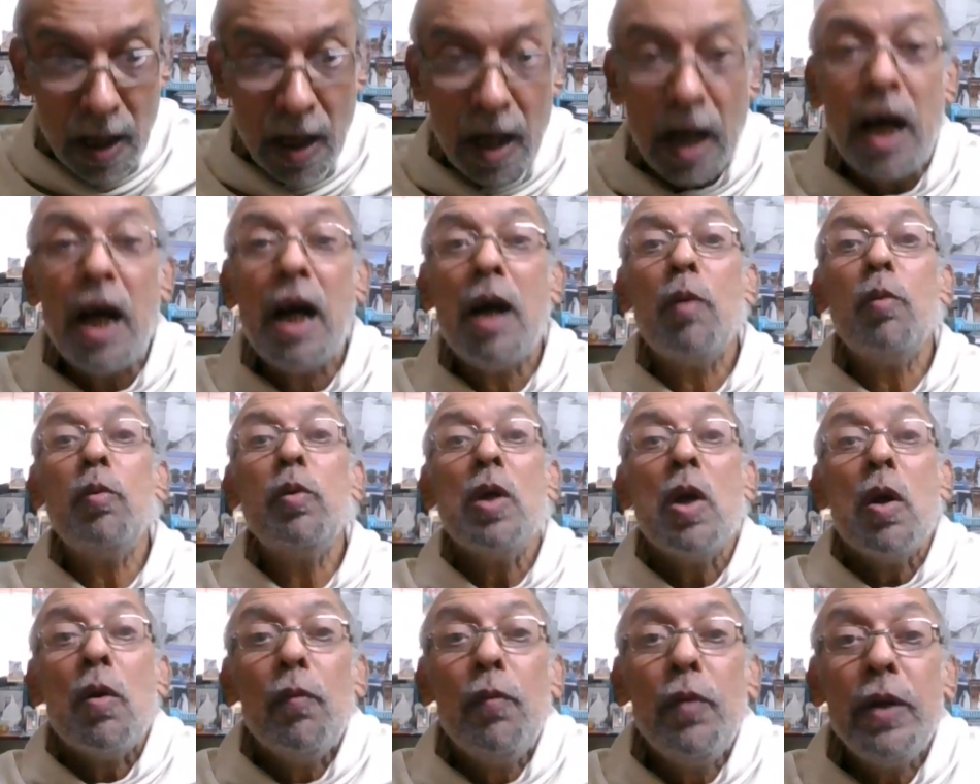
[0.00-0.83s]

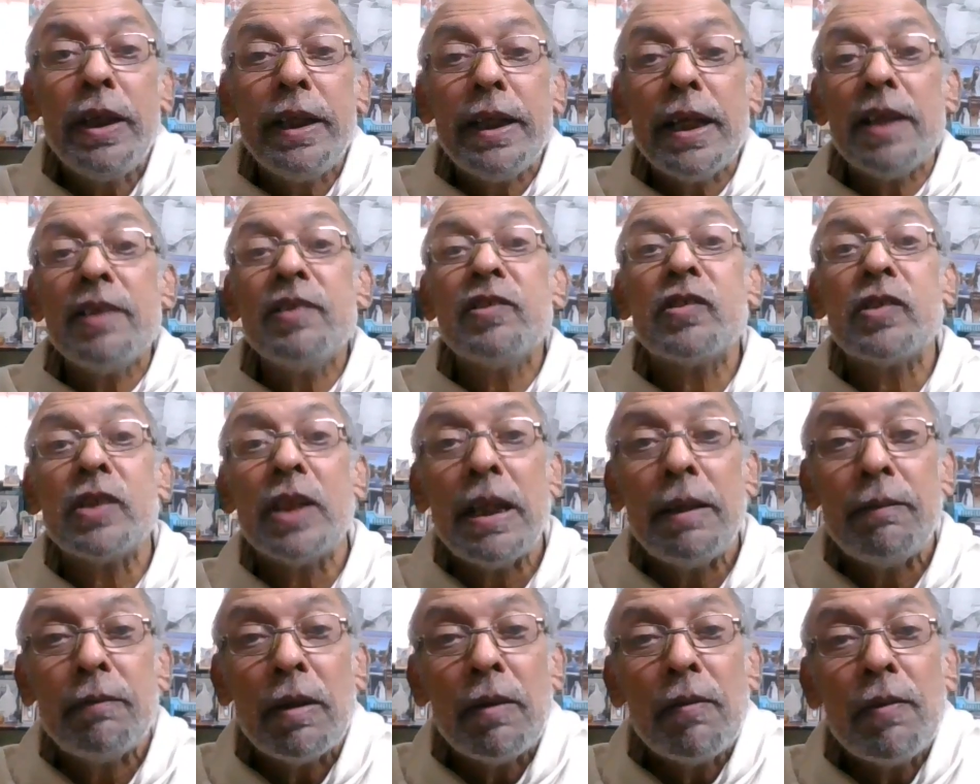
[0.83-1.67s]
How we can
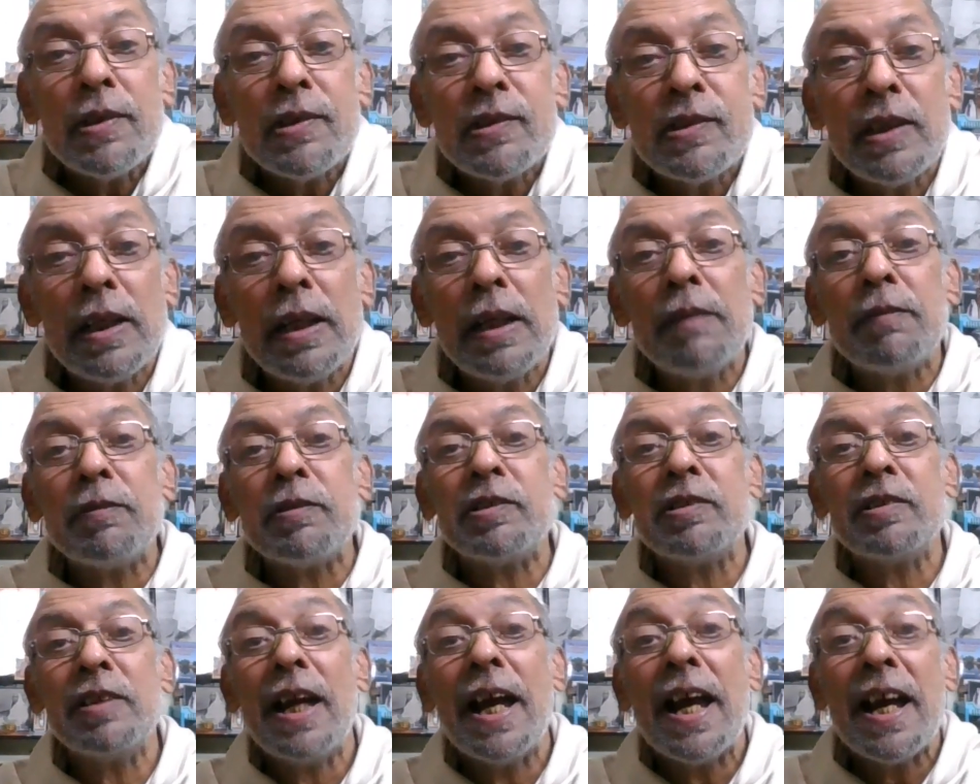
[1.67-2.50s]
save
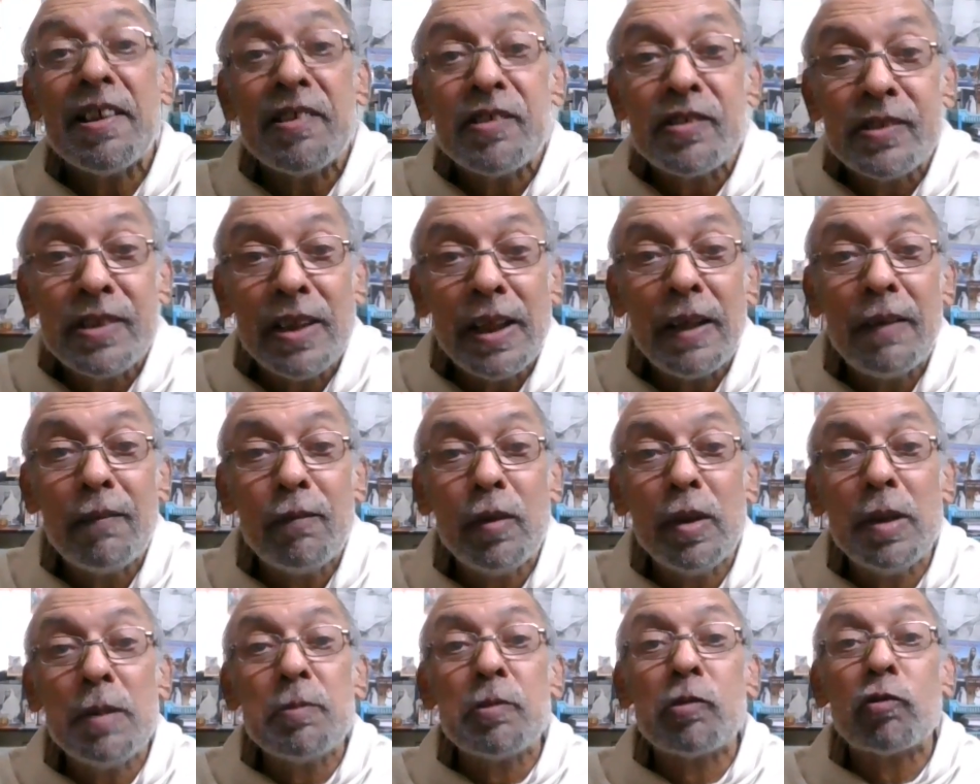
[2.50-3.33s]
ourselves as
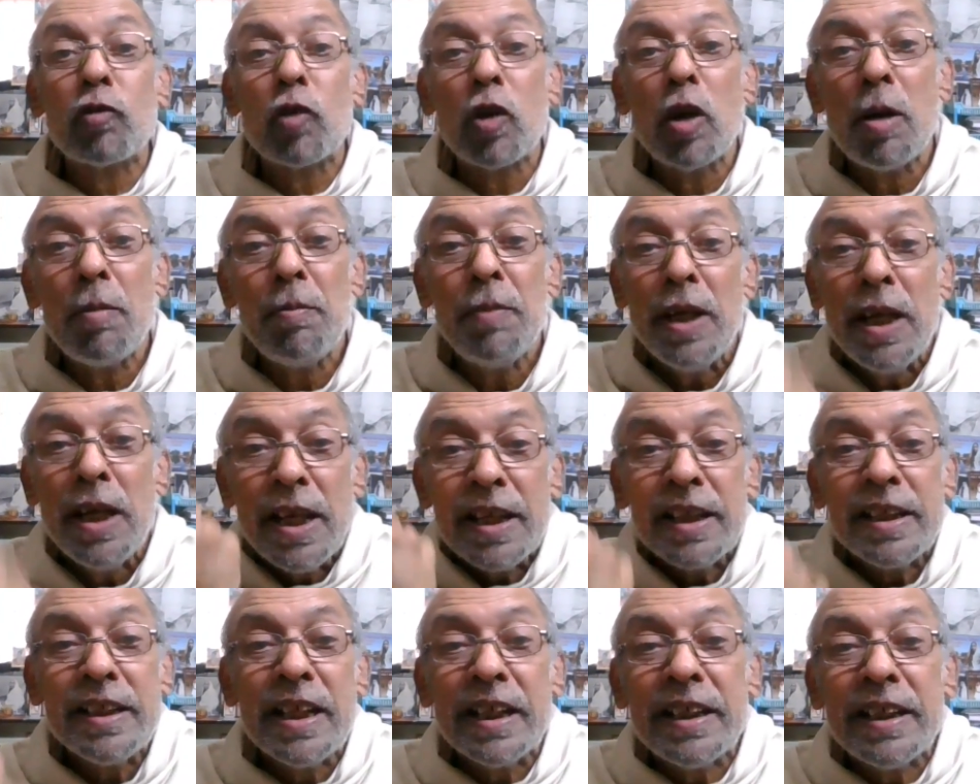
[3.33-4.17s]
silkworms from
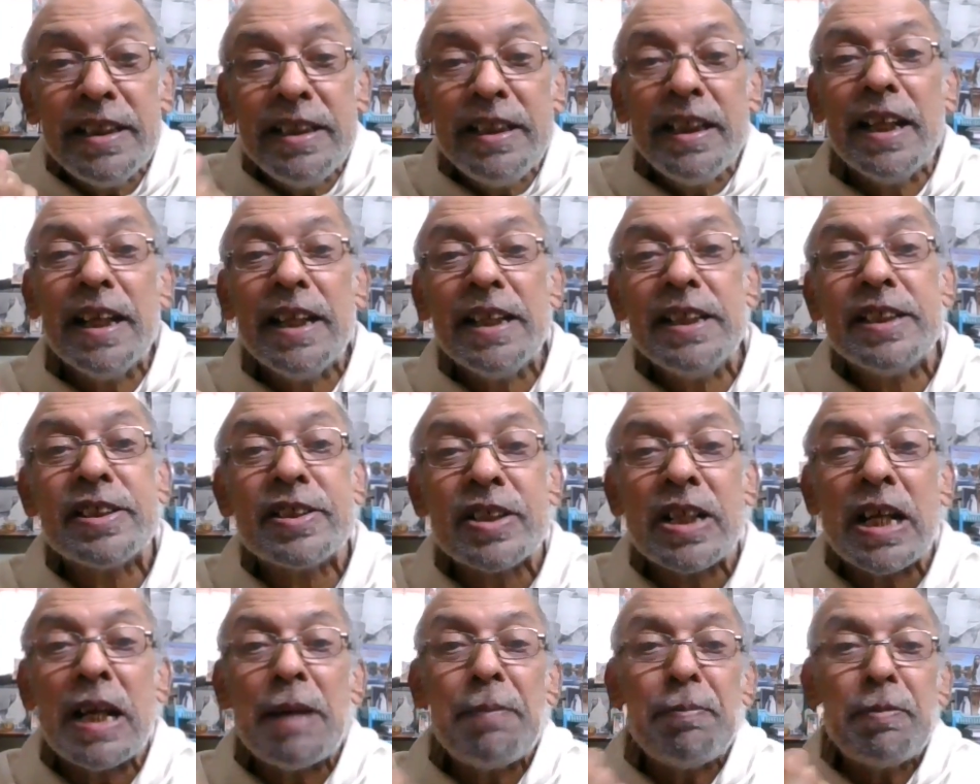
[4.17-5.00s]
getting
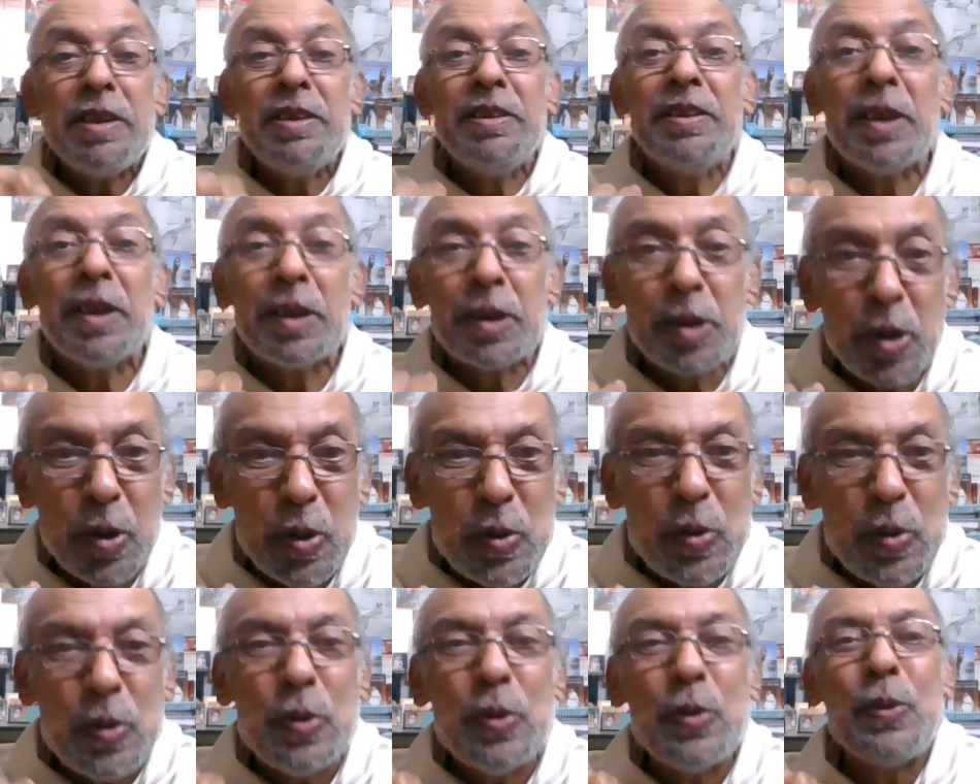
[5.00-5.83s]
entrapped in that
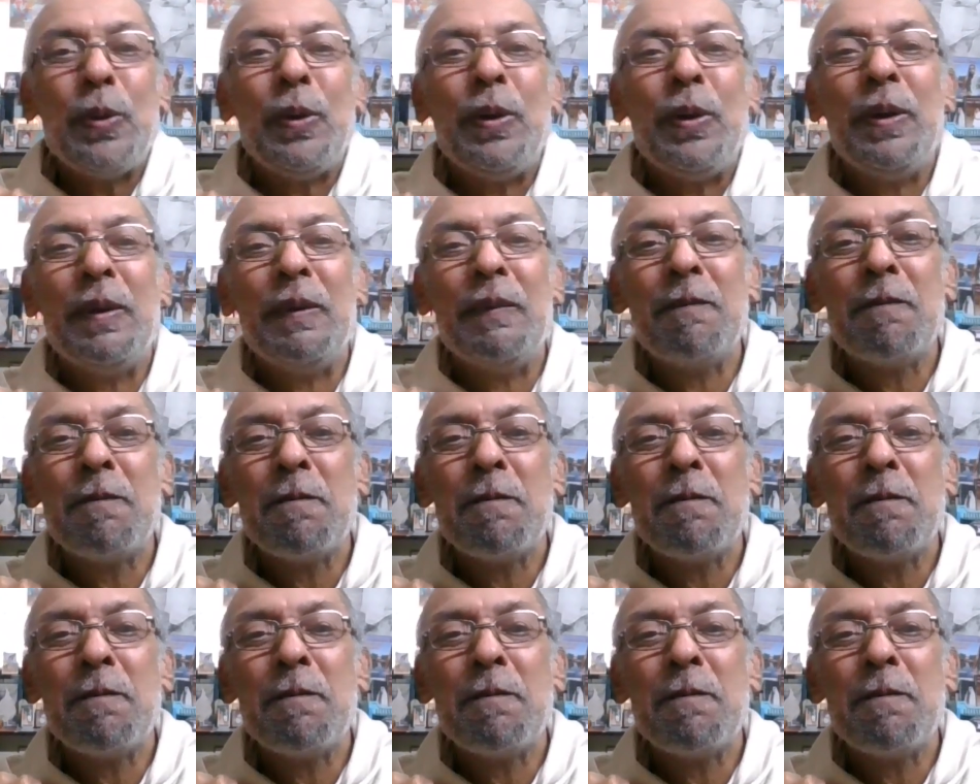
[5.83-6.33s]
cocoon?